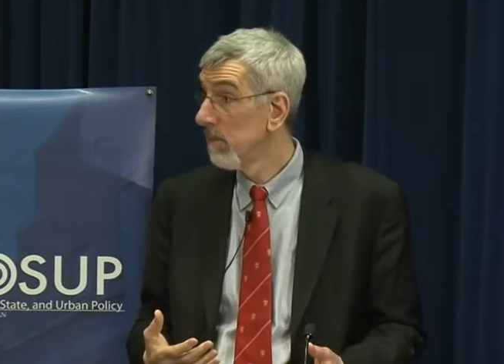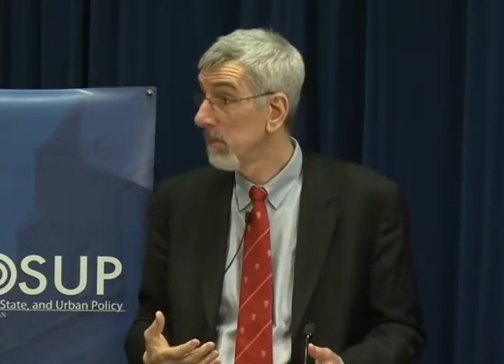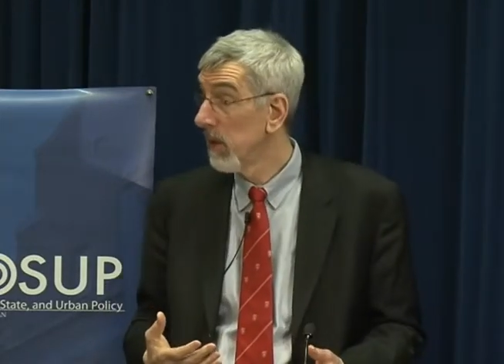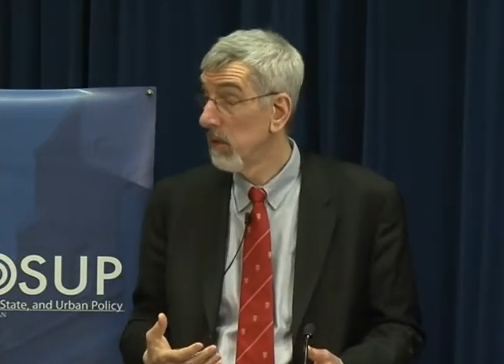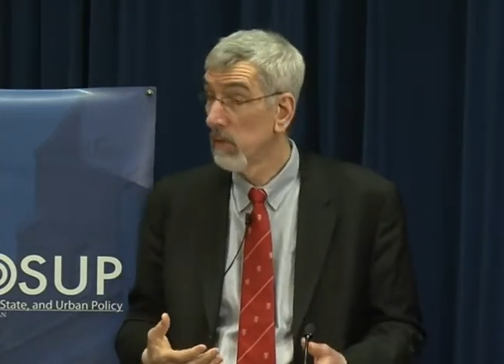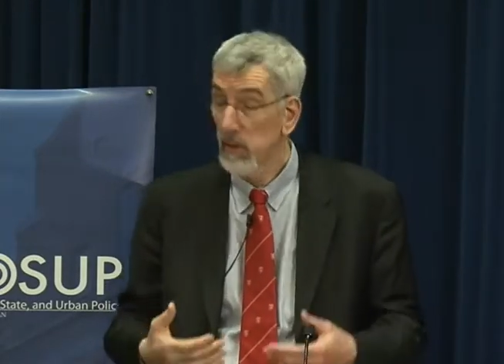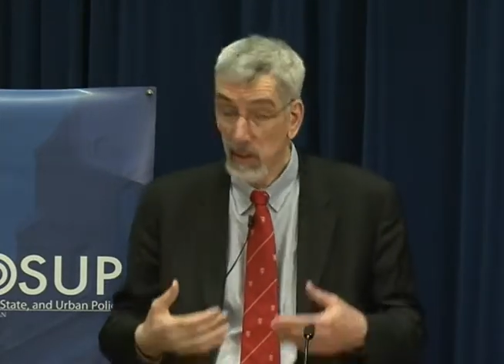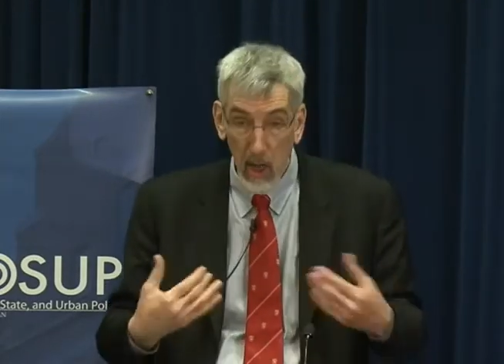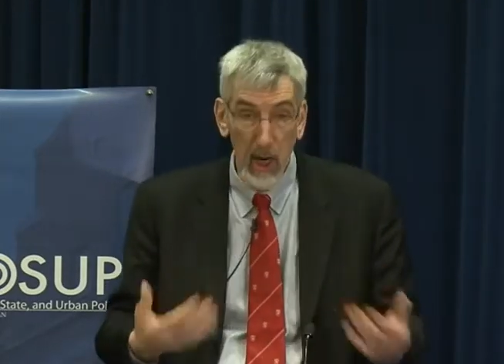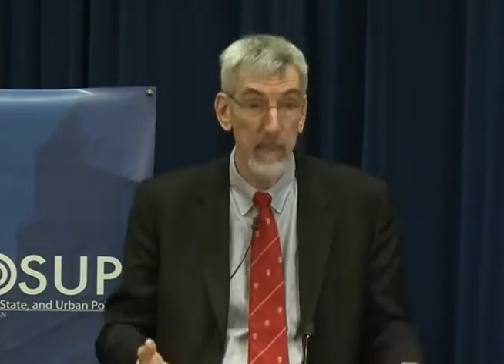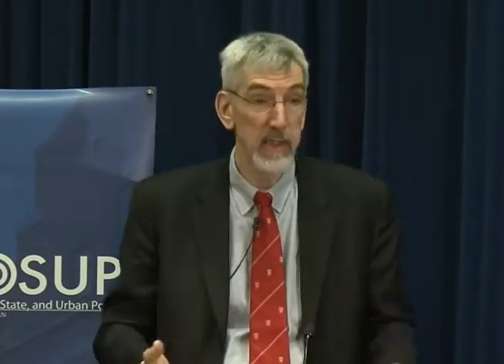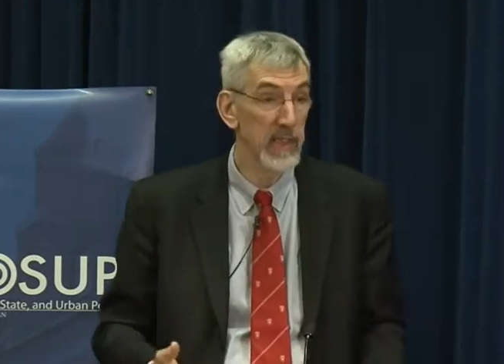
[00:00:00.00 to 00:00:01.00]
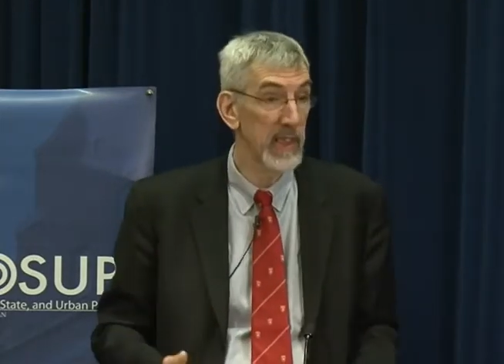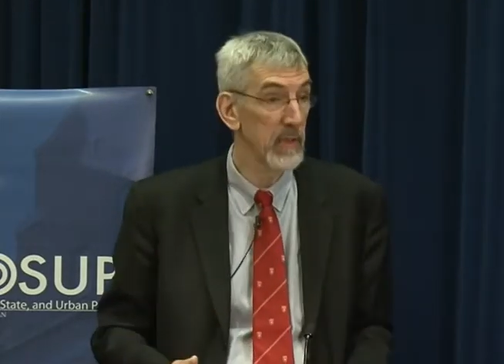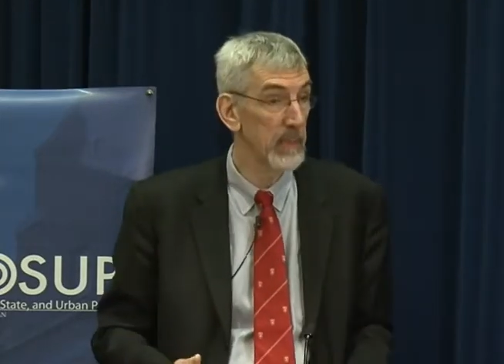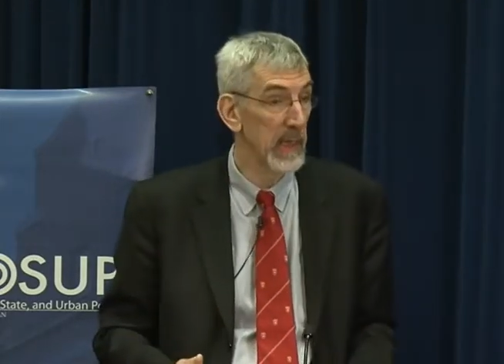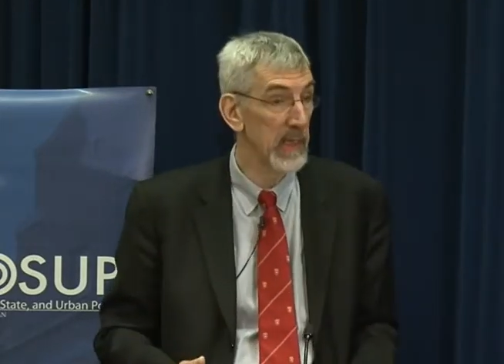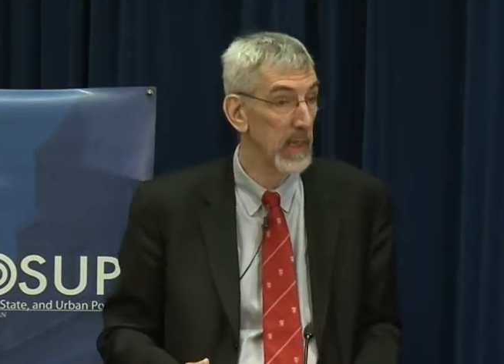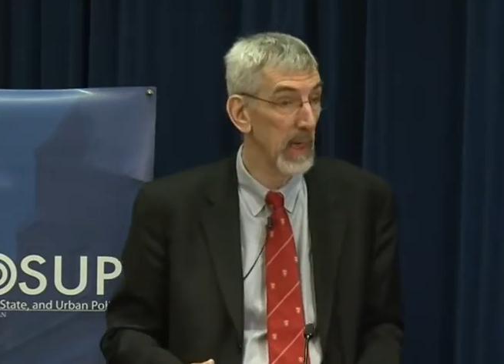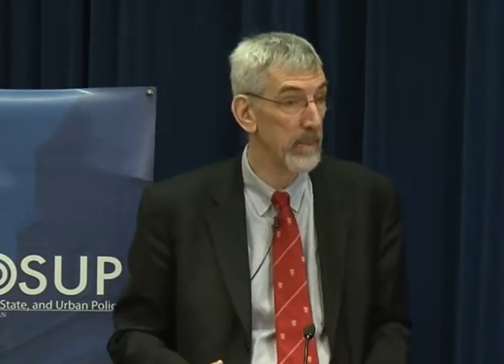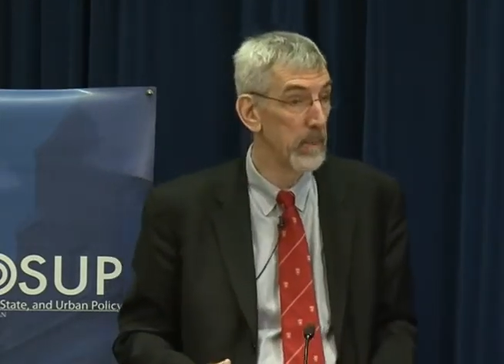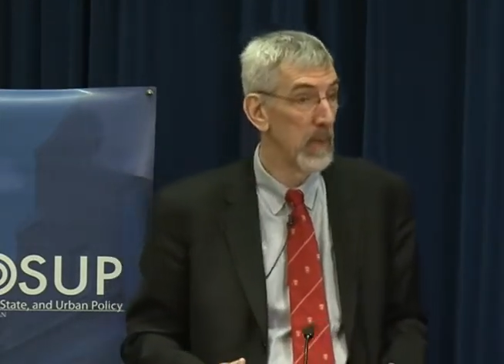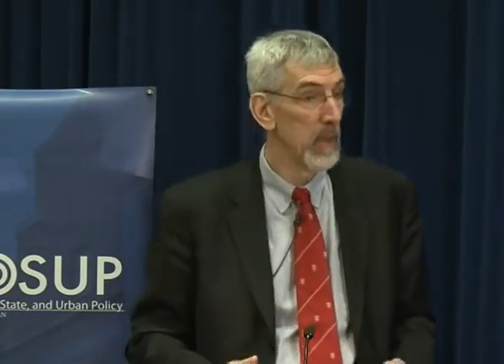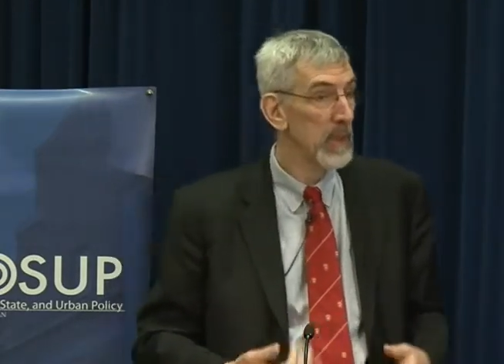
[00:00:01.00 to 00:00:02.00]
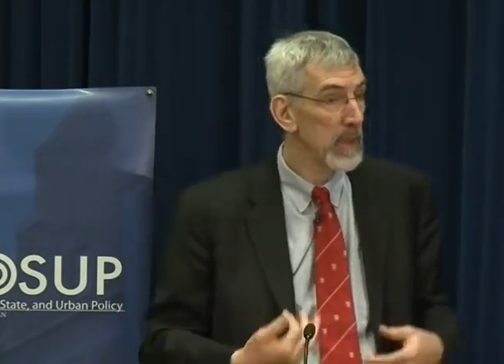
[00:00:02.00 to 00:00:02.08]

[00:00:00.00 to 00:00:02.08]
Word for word: You know, the garbage gets picked up,